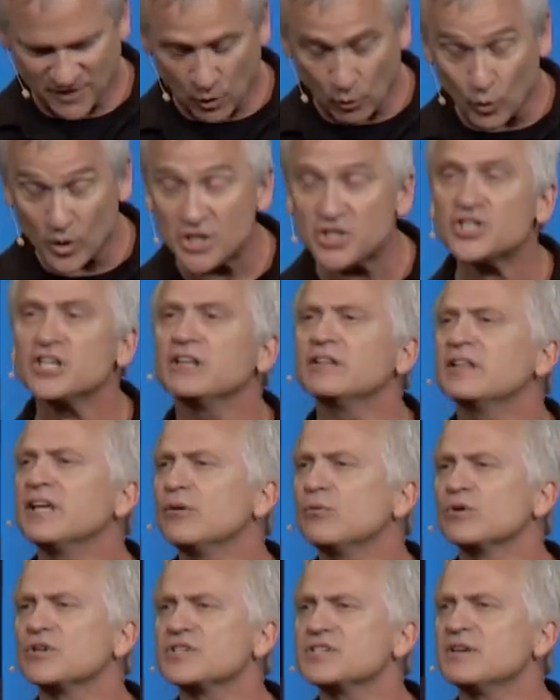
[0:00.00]
wishing they
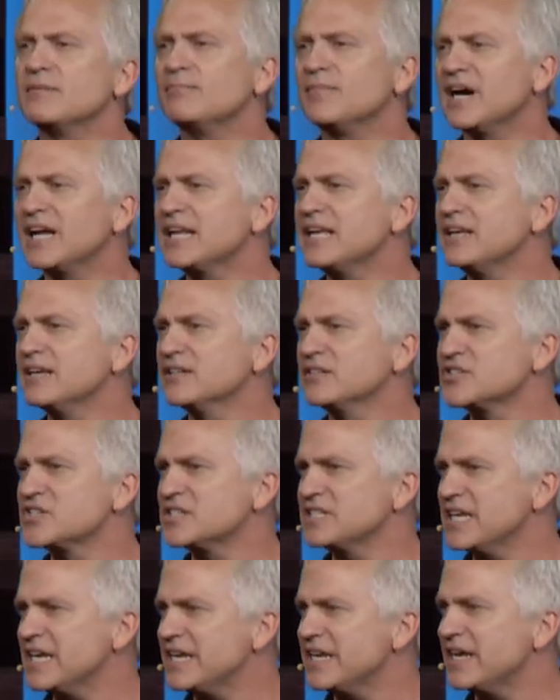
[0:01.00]
were somebody else,
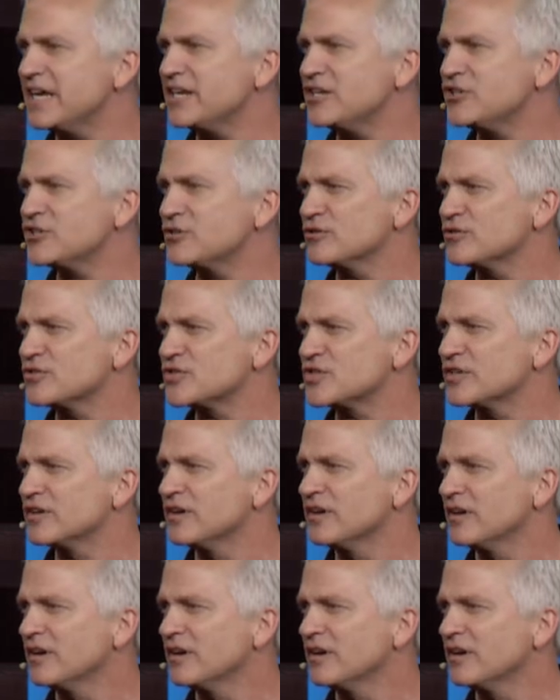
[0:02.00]
teenagers,